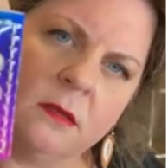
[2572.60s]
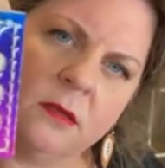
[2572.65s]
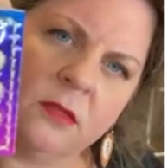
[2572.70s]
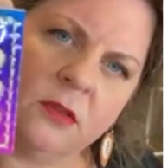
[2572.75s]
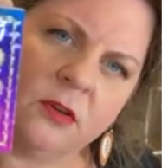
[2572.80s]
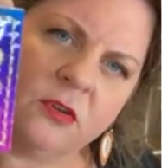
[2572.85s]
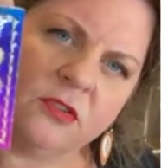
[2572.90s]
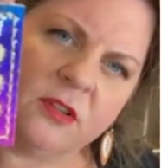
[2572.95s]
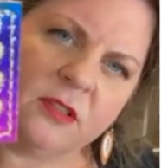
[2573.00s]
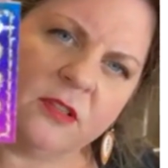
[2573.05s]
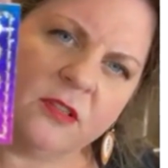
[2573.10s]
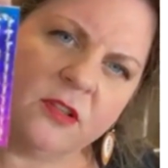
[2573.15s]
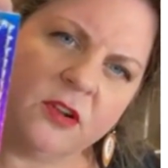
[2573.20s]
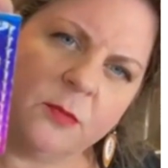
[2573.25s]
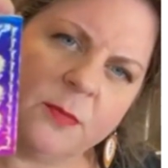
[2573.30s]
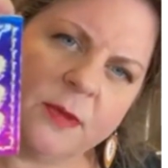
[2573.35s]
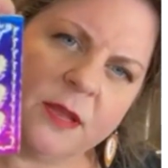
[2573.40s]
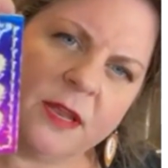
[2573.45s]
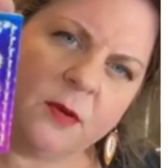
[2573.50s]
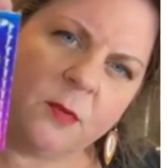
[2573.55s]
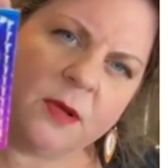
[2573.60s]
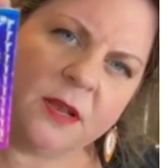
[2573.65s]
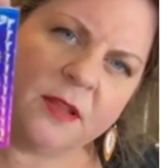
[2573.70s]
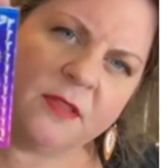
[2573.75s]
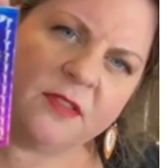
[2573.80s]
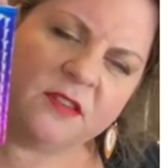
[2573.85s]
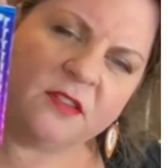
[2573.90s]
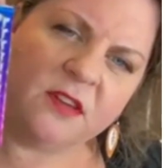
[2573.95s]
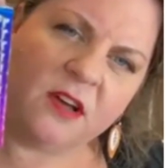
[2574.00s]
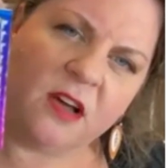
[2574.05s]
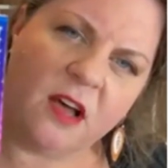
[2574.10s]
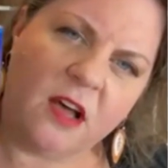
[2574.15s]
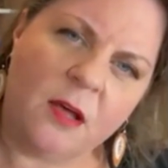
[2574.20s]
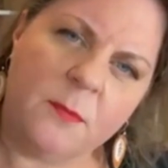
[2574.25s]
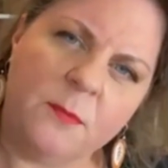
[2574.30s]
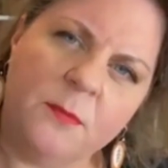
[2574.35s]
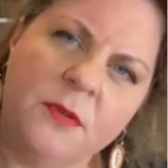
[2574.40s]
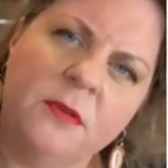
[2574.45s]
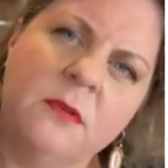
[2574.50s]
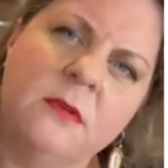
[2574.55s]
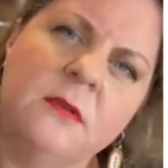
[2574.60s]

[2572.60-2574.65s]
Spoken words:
There's a little bitty one at the top,